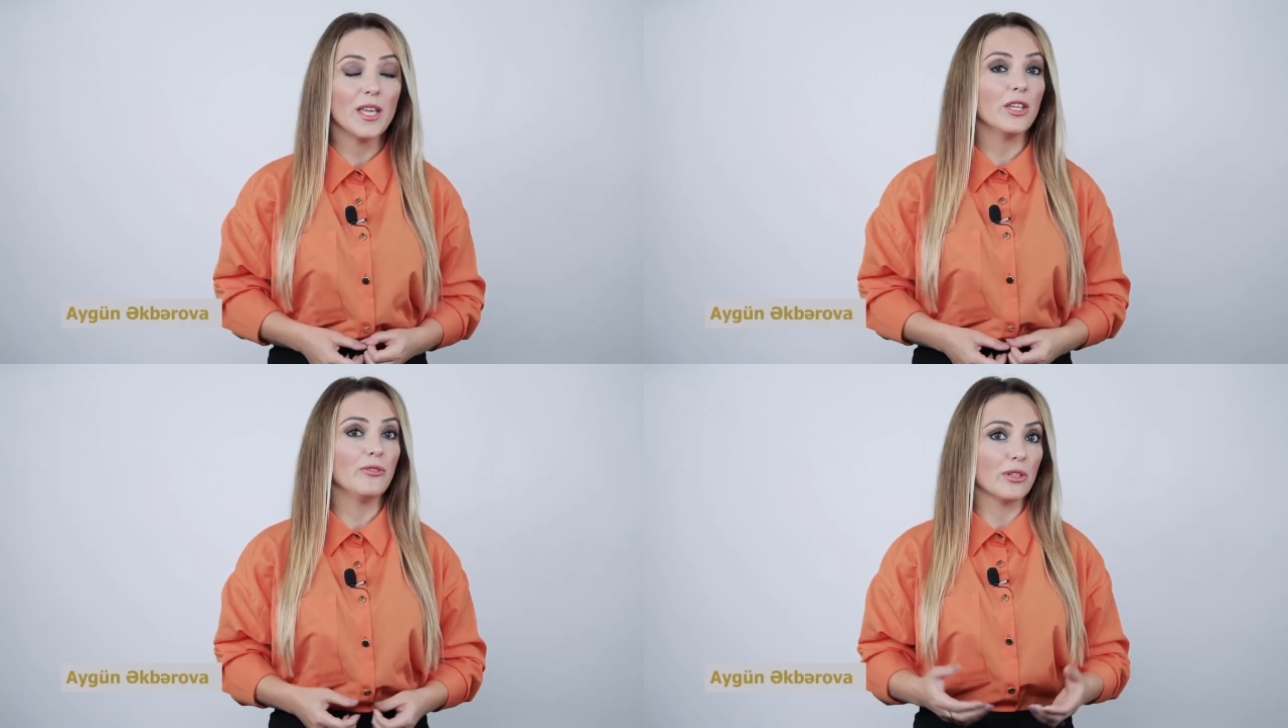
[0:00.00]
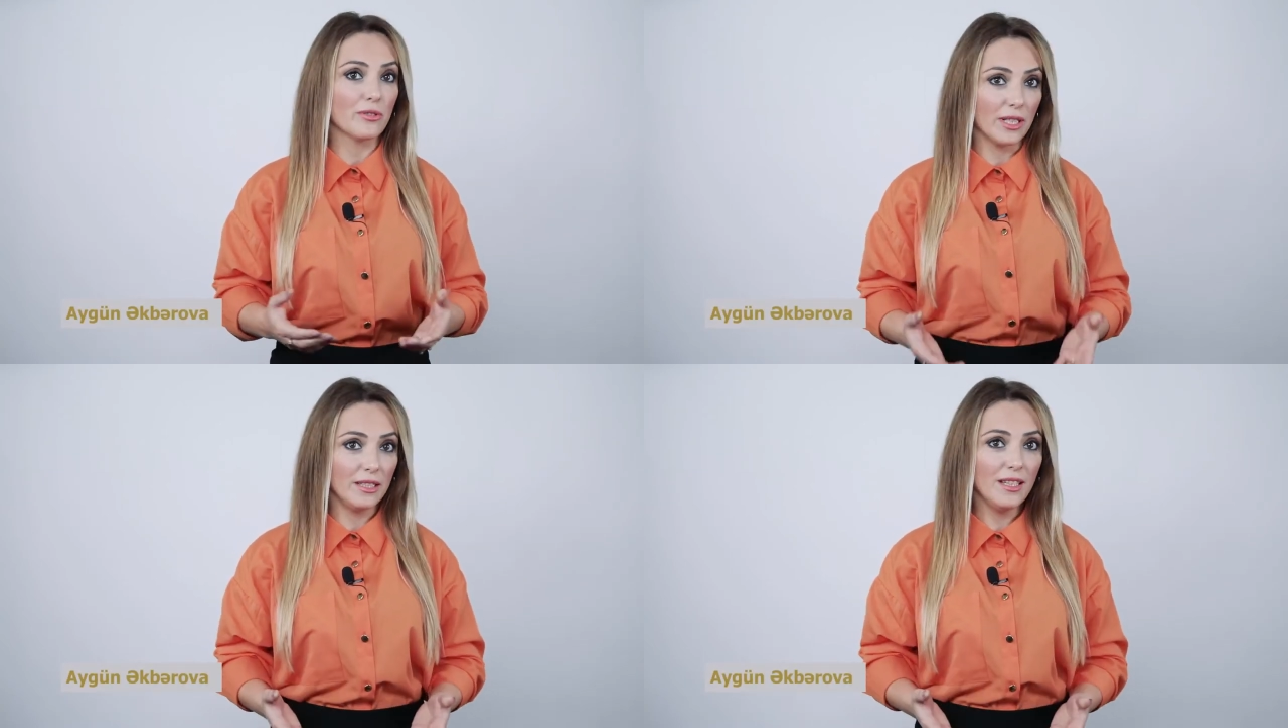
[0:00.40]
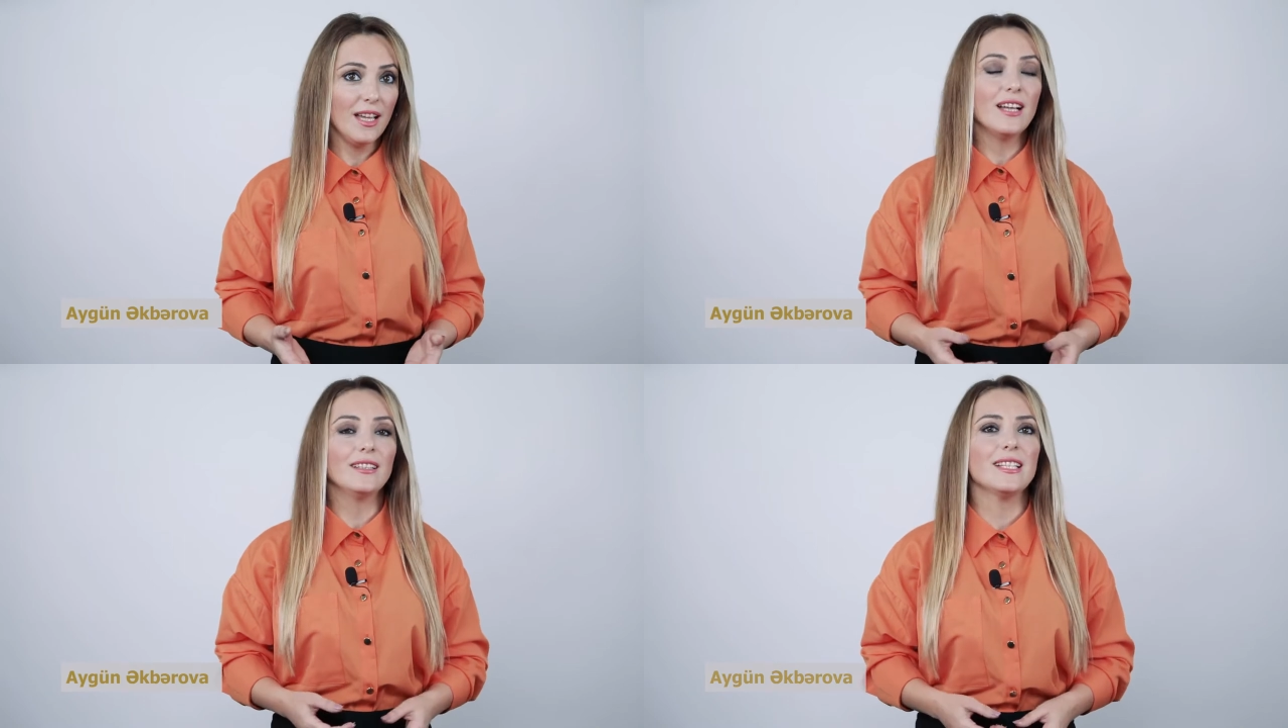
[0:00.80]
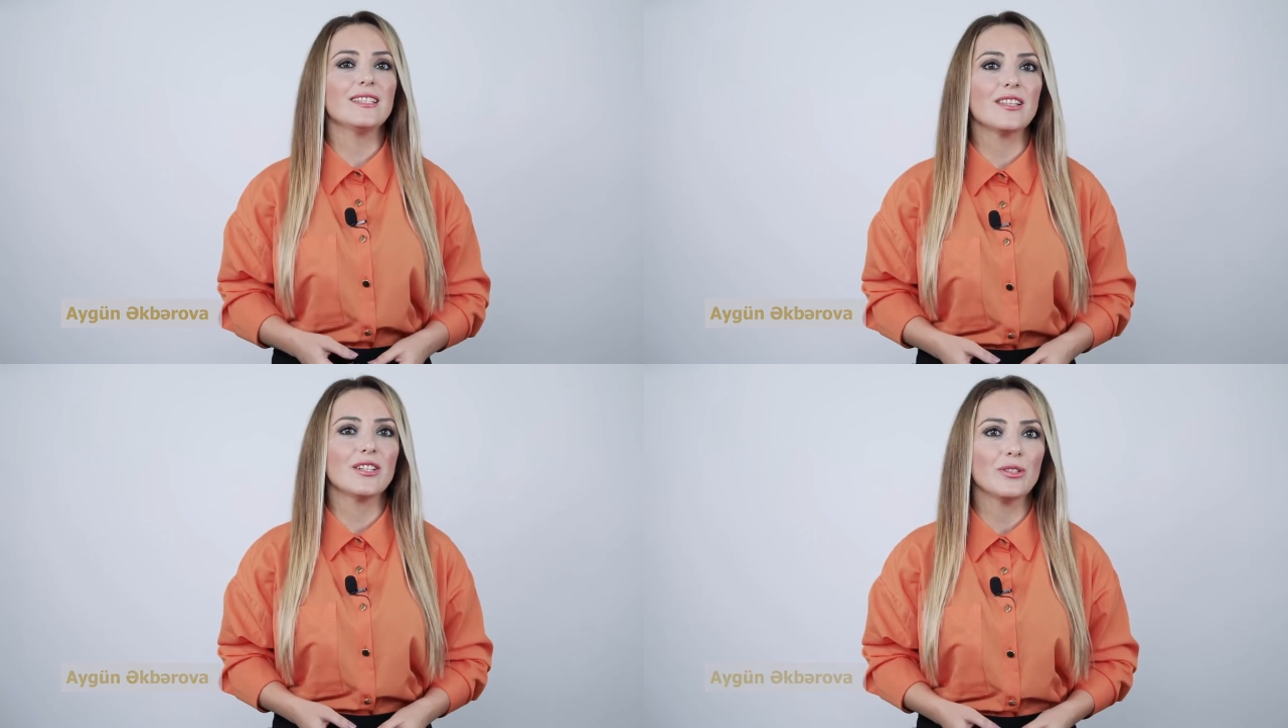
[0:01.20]
If you're ready, let's
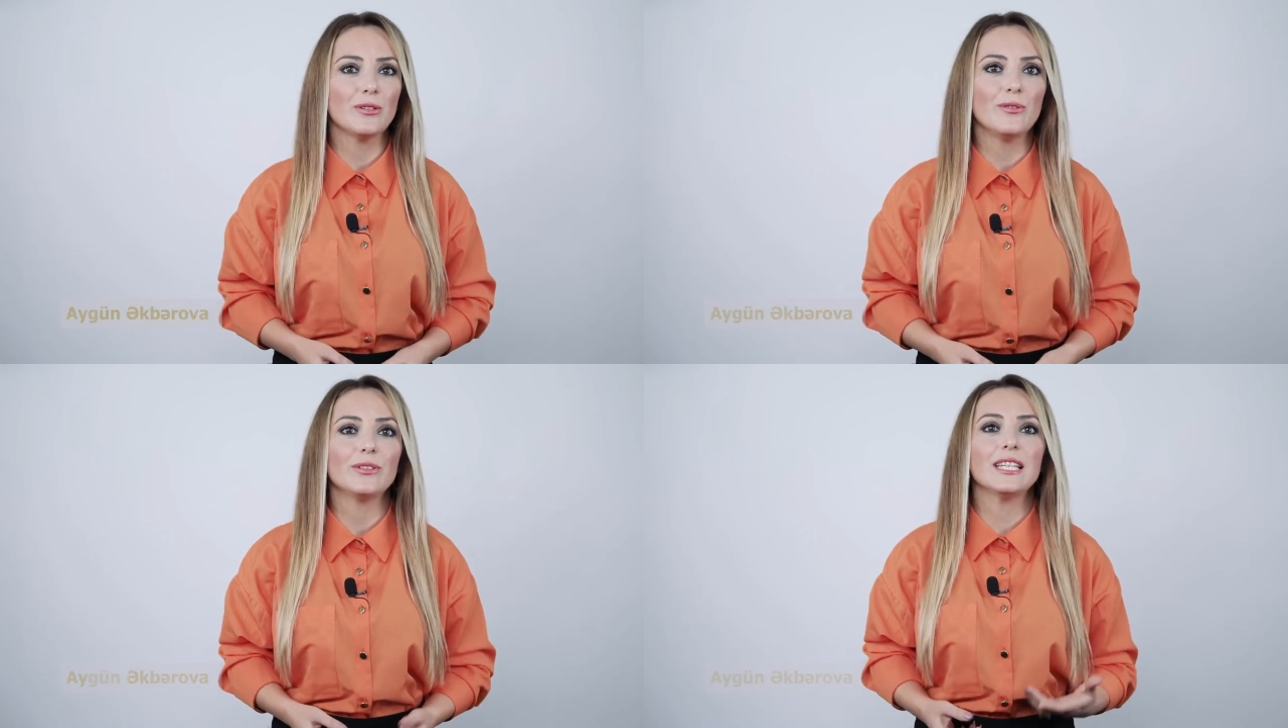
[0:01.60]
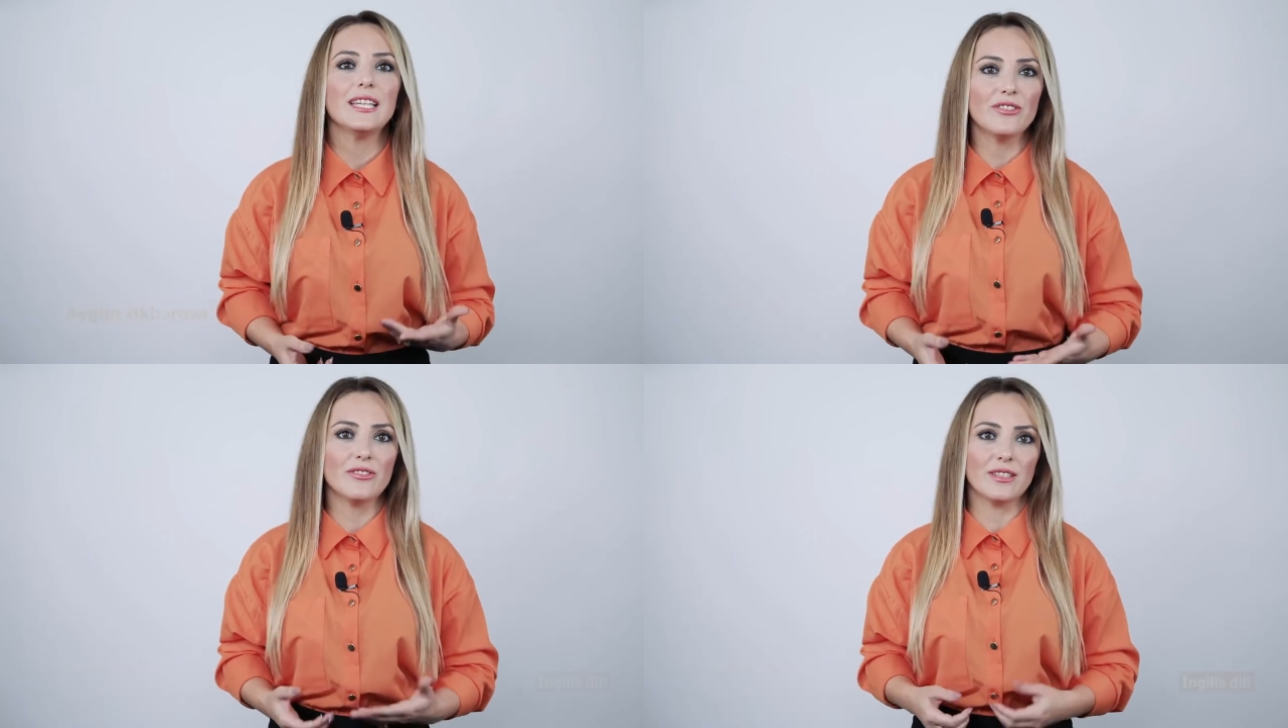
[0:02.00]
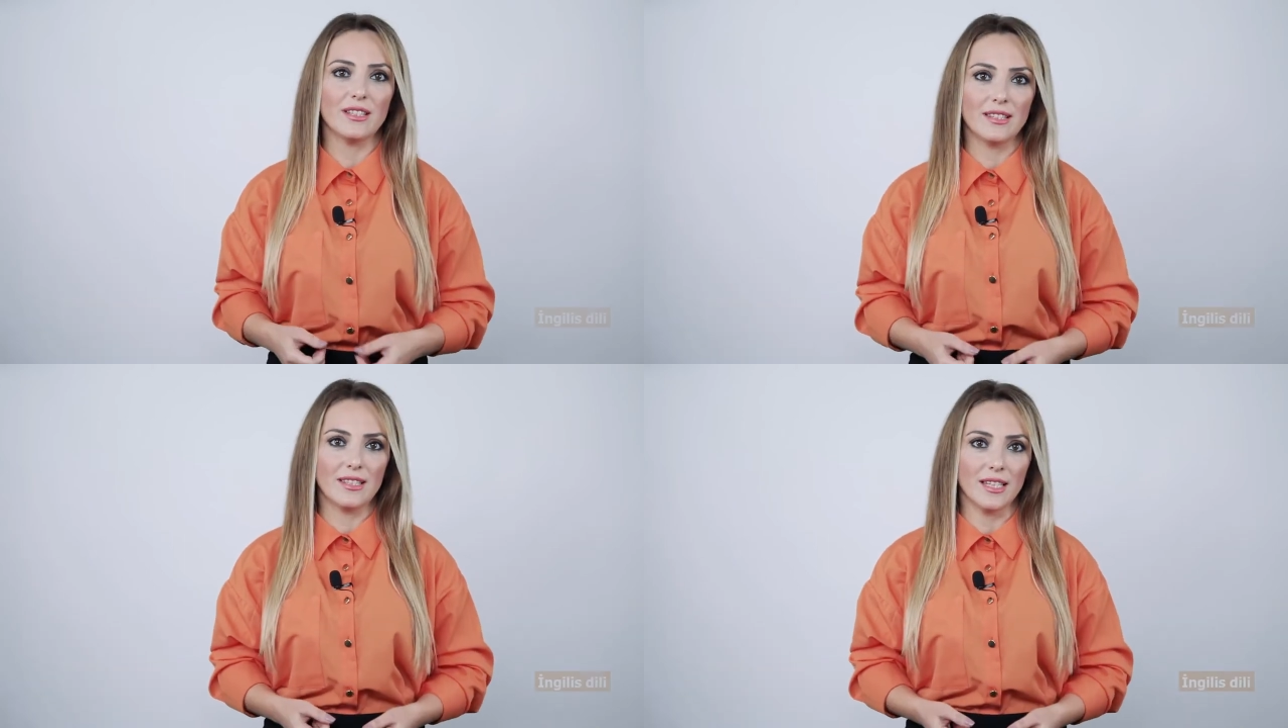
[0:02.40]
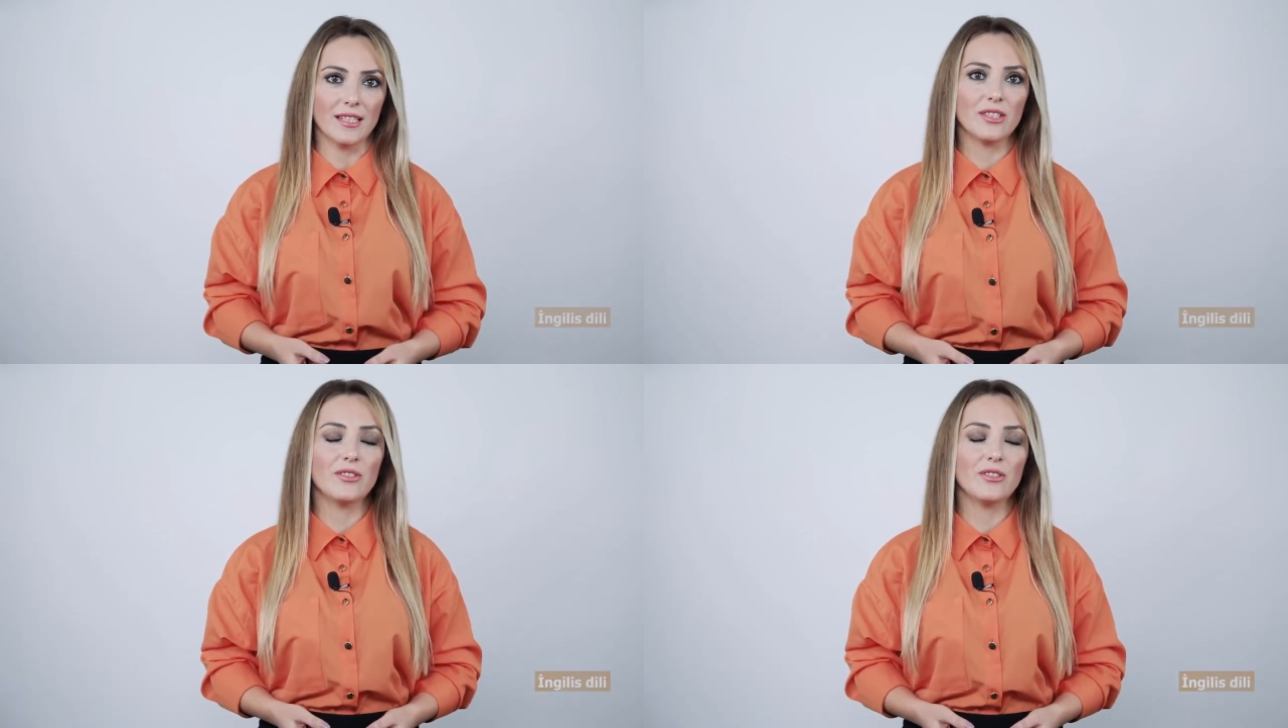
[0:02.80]
start to learn interesting things.